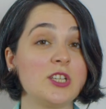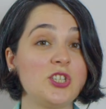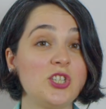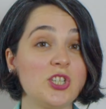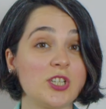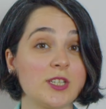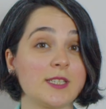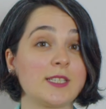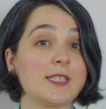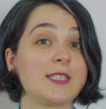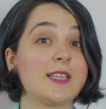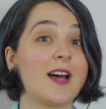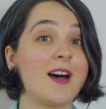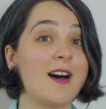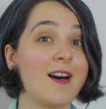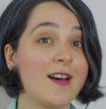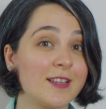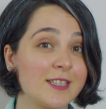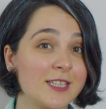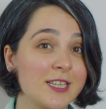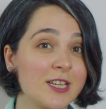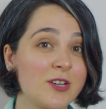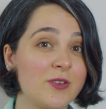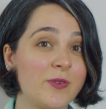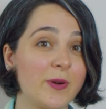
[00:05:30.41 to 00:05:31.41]
Just
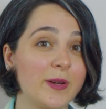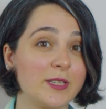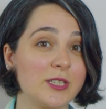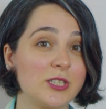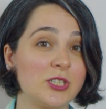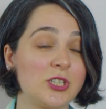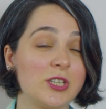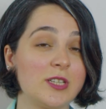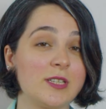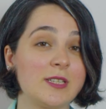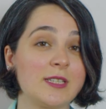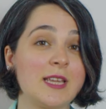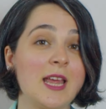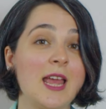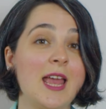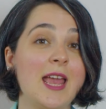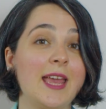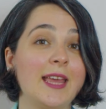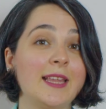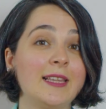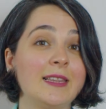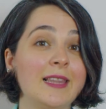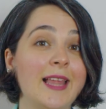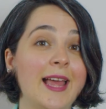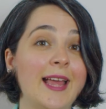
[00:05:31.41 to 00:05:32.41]
ask questions
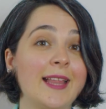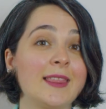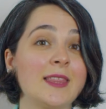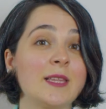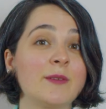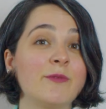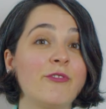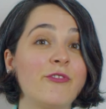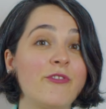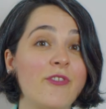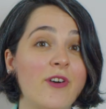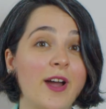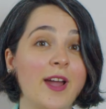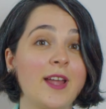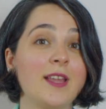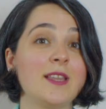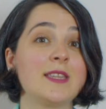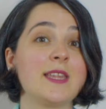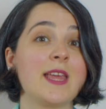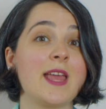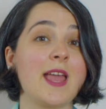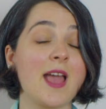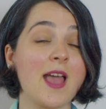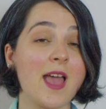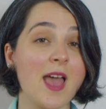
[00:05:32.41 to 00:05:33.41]
and let them
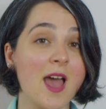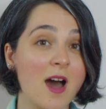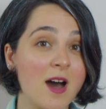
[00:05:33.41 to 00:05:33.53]
find the